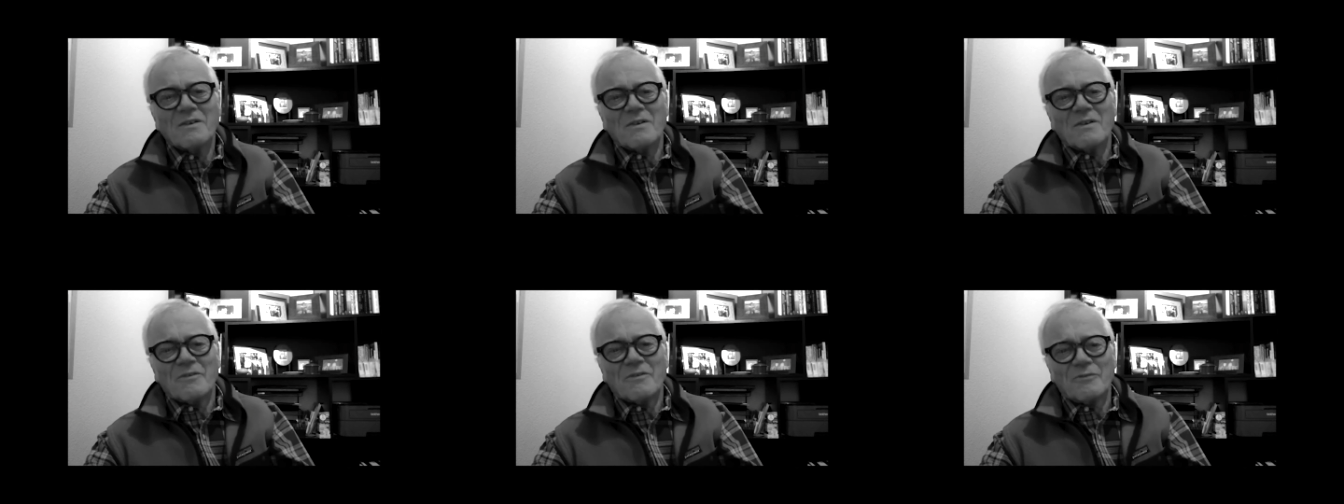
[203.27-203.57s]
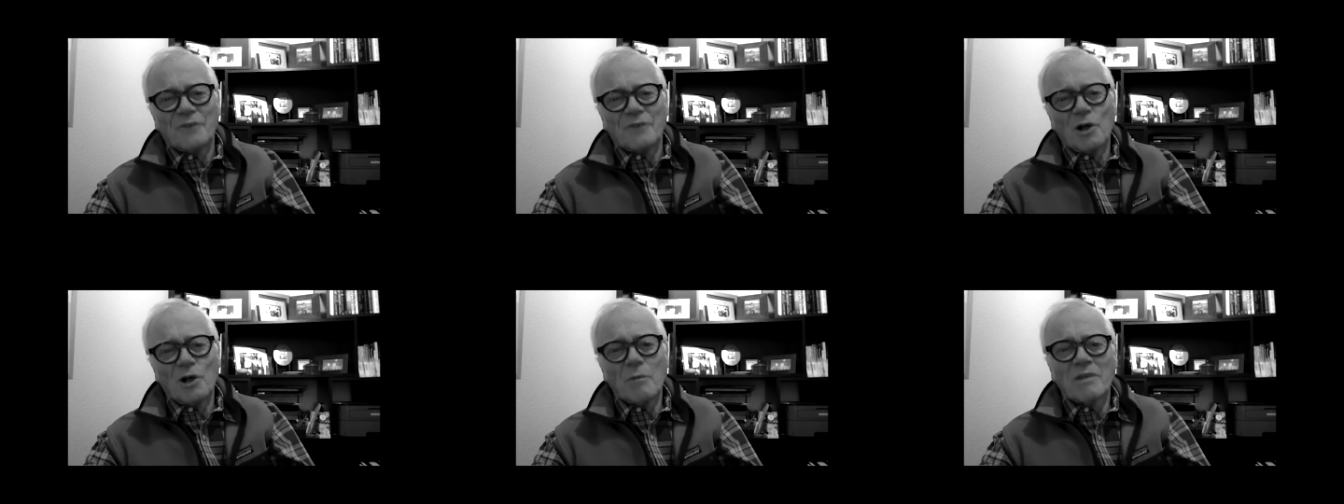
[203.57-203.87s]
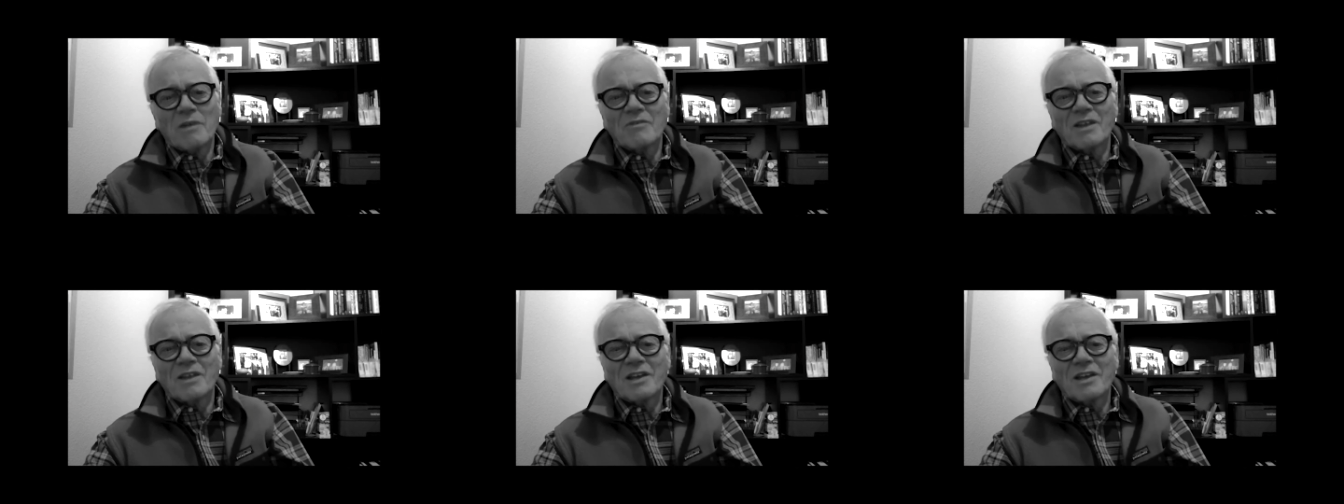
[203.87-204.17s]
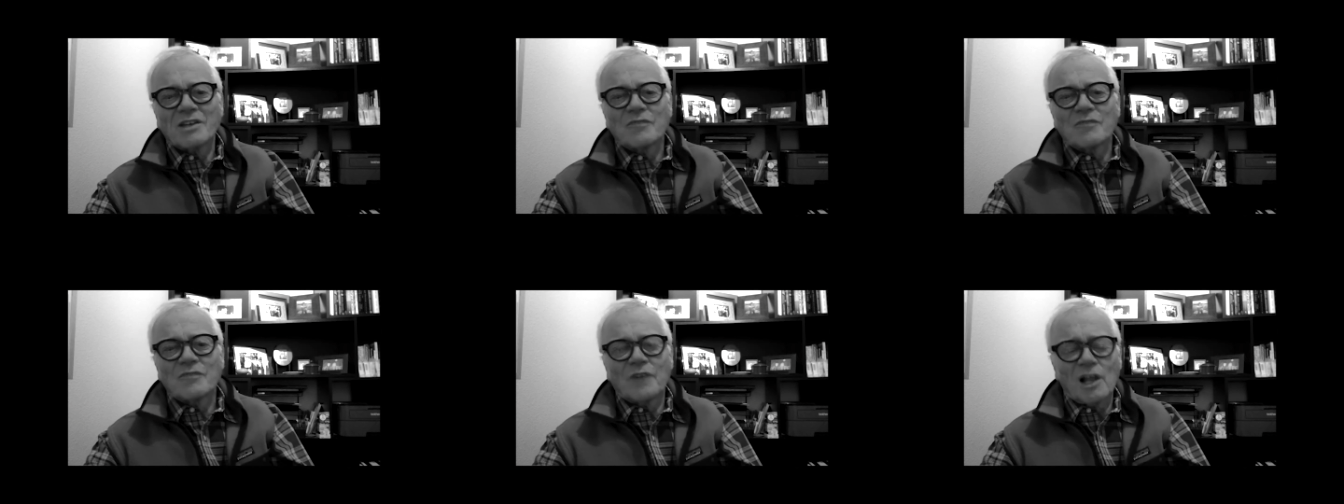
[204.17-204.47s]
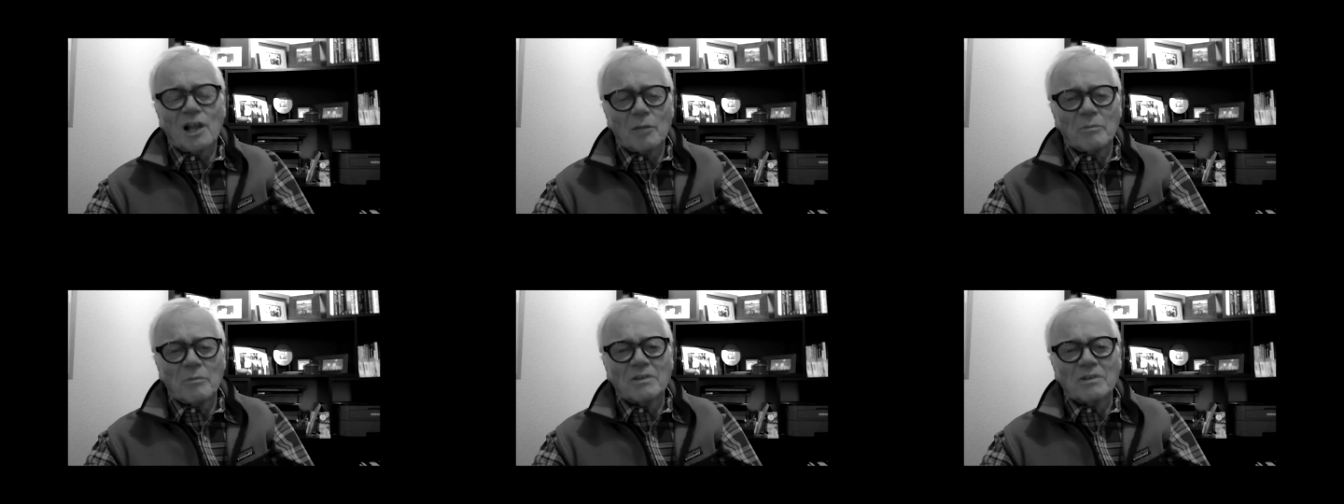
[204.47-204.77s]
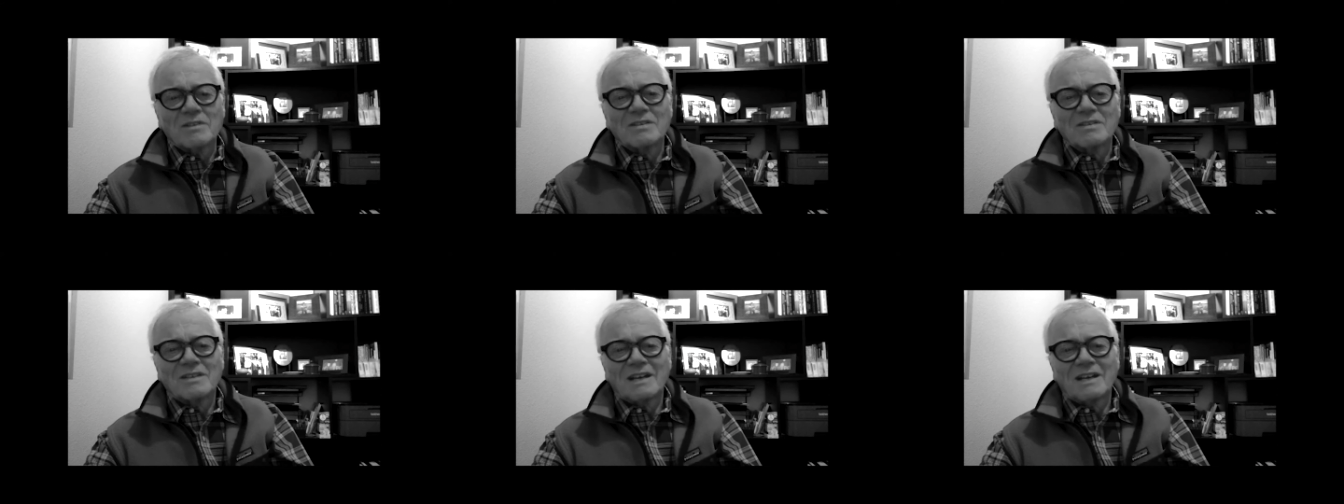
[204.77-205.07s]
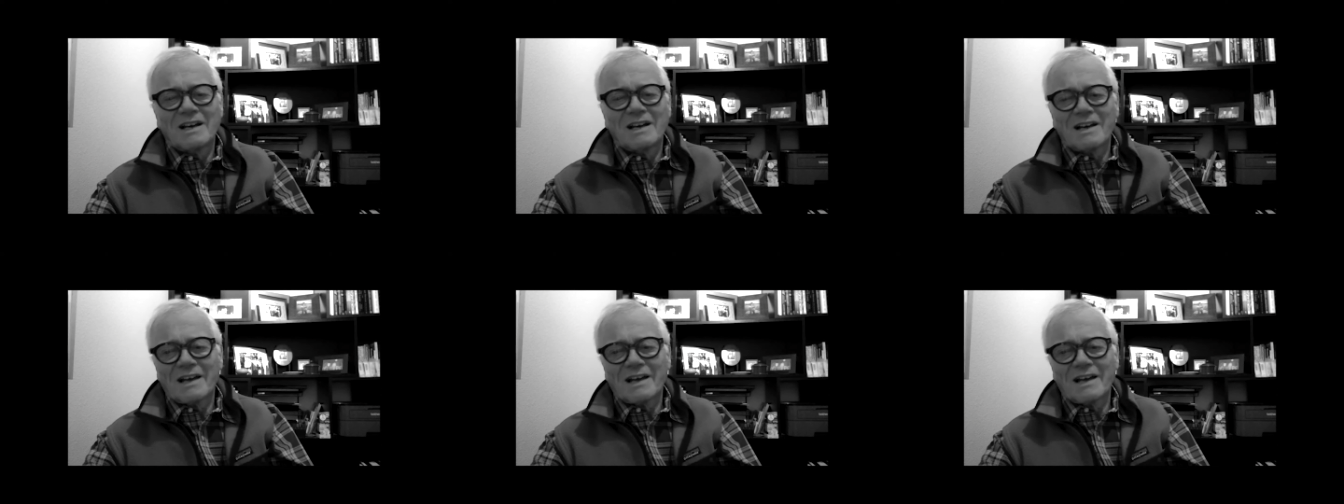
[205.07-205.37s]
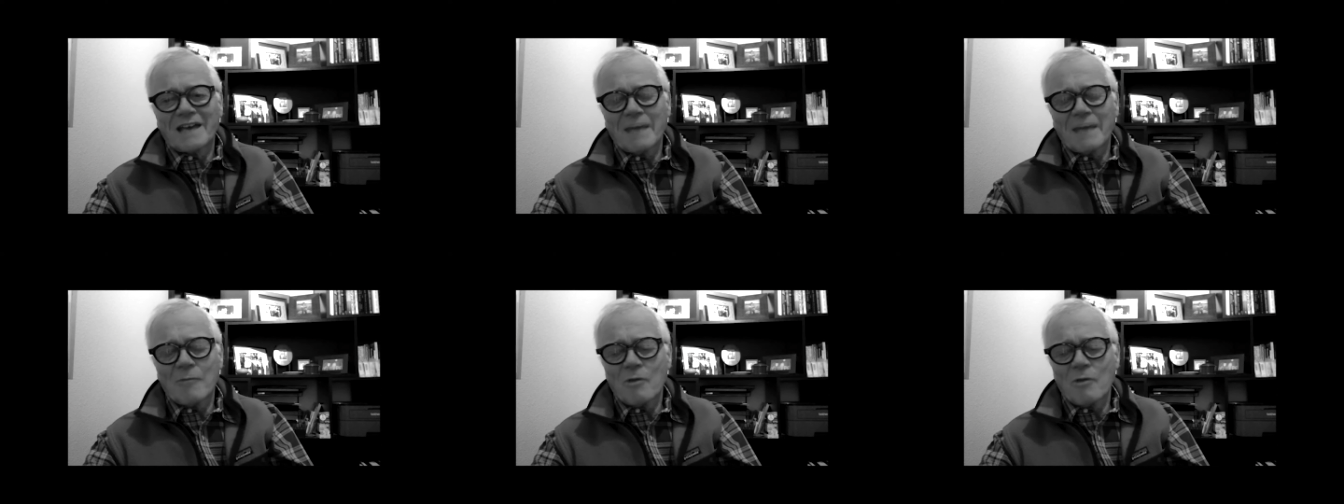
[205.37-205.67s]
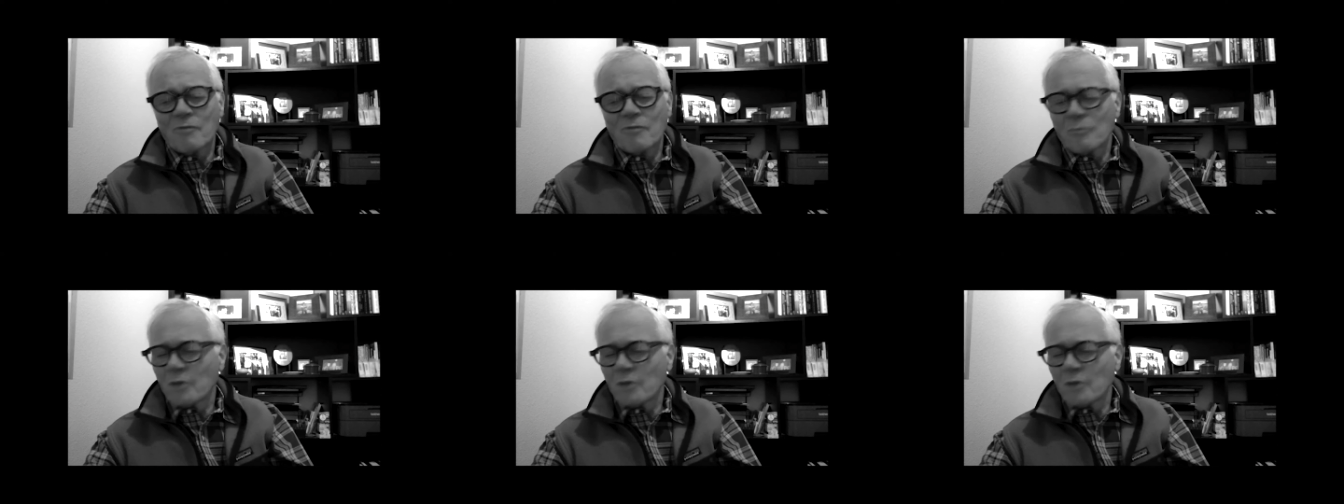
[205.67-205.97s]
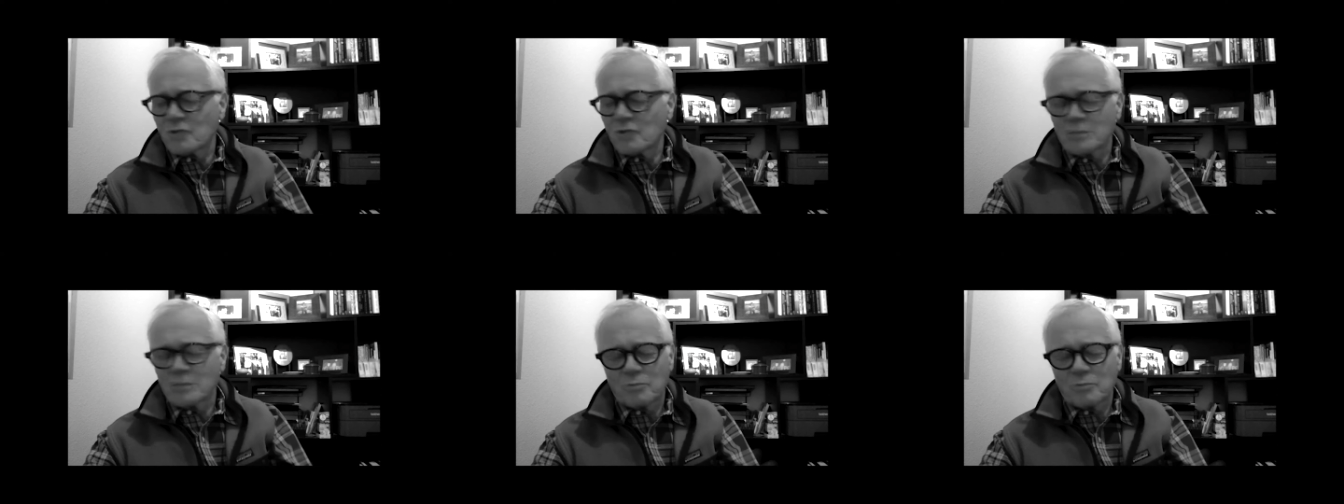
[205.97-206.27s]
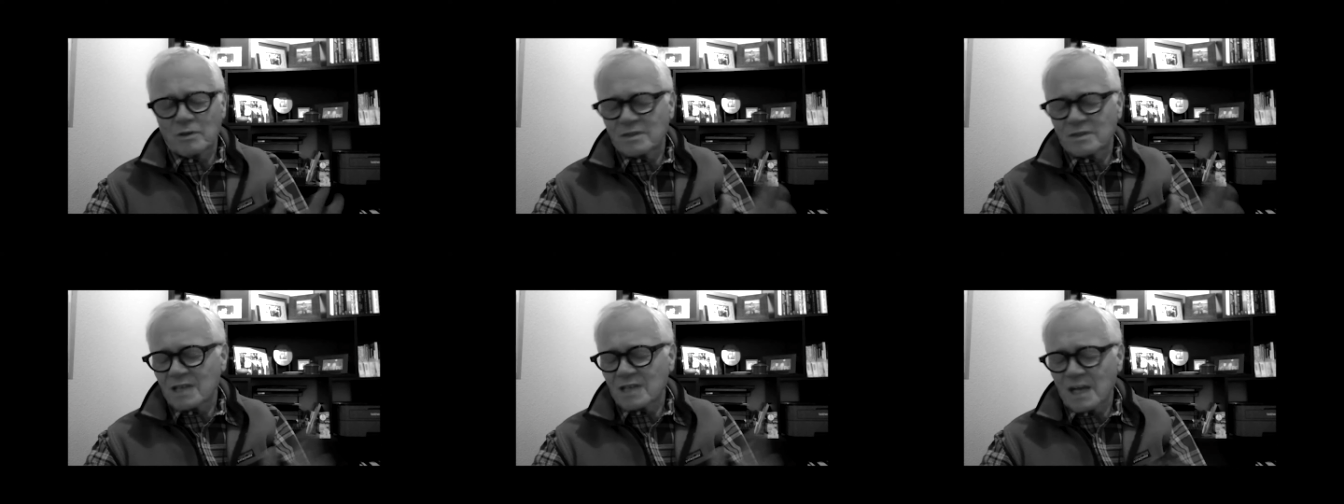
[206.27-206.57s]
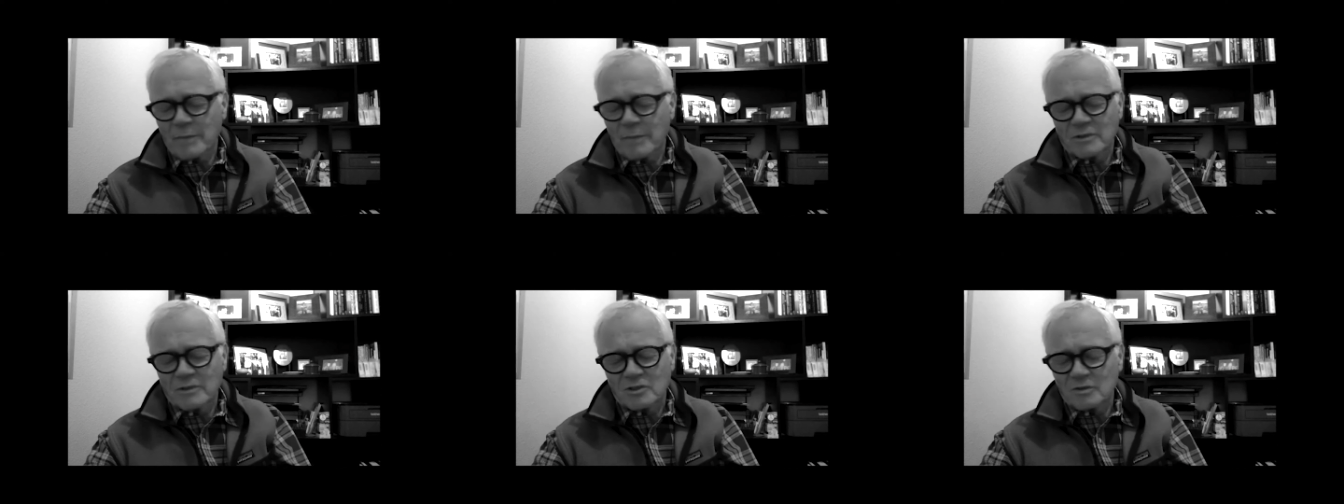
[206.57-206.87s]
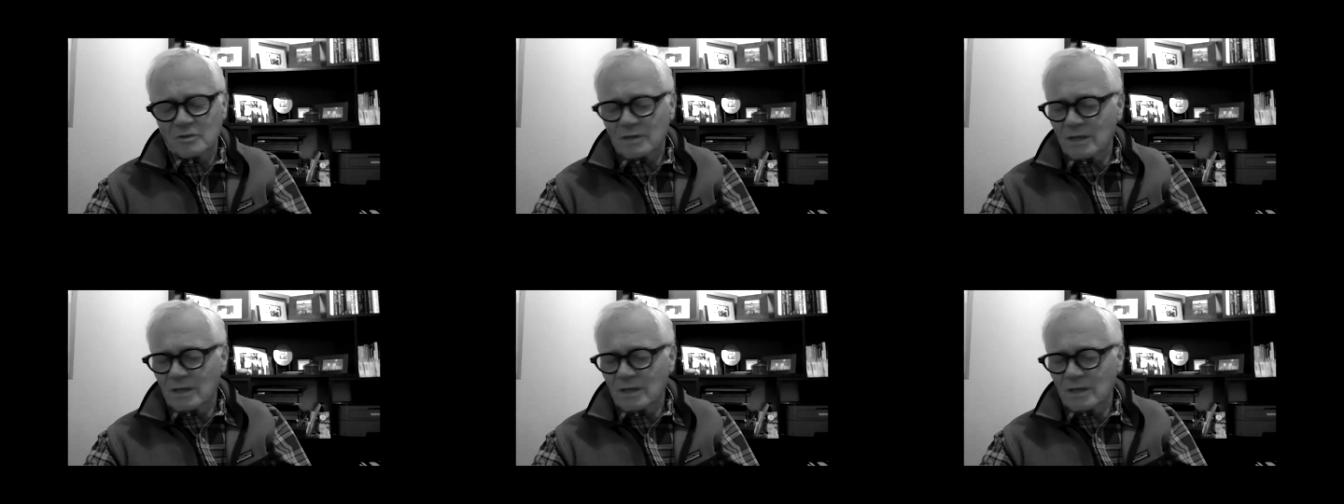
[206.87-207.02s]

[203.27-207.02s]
Yeah. Film and, and development. Uh, I came home from one trip one time and